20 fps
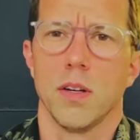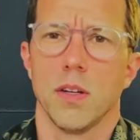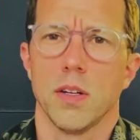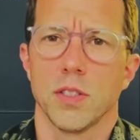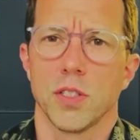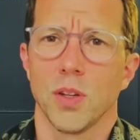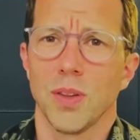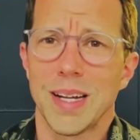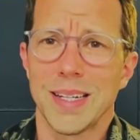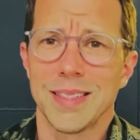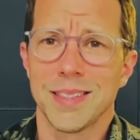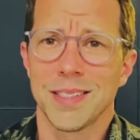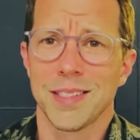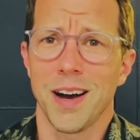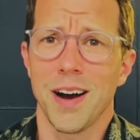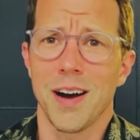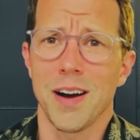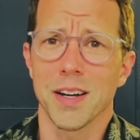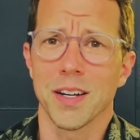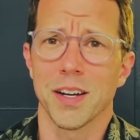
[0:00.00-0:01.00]
So let's
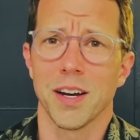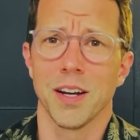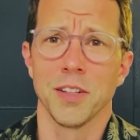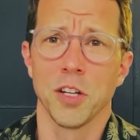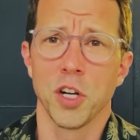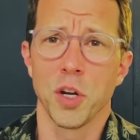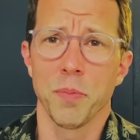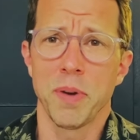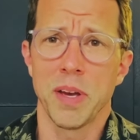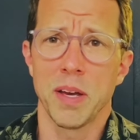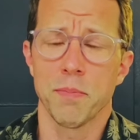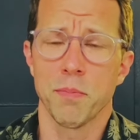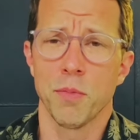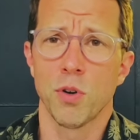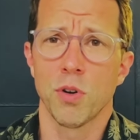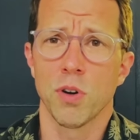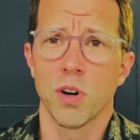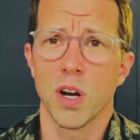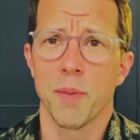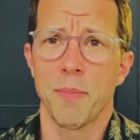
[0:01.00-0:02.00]
talk a little bit
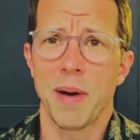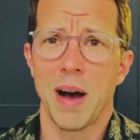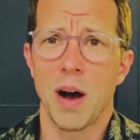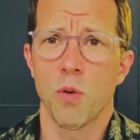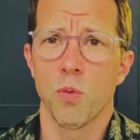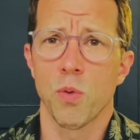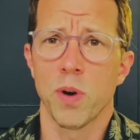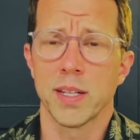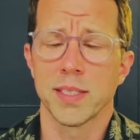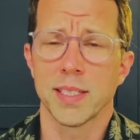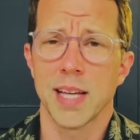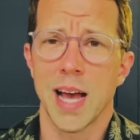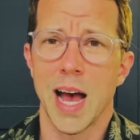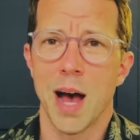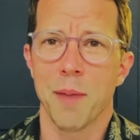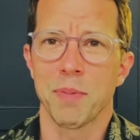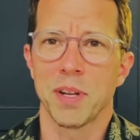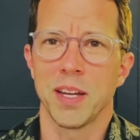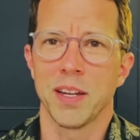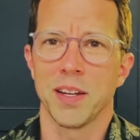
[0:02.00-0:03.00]
more about what is
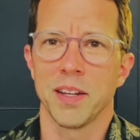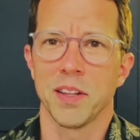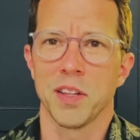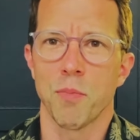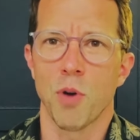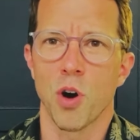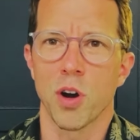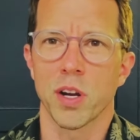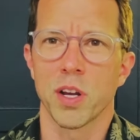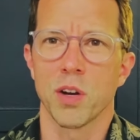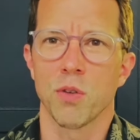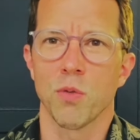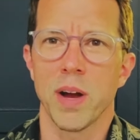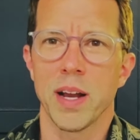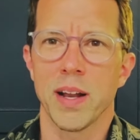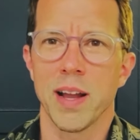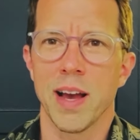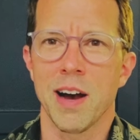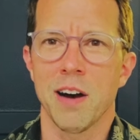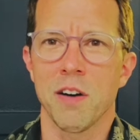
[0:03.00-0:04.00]
happening in the market
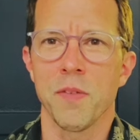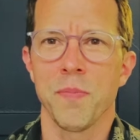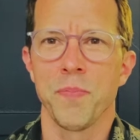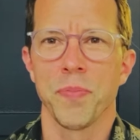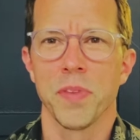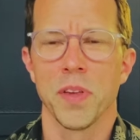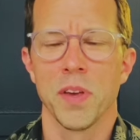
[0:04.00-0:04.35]
right now.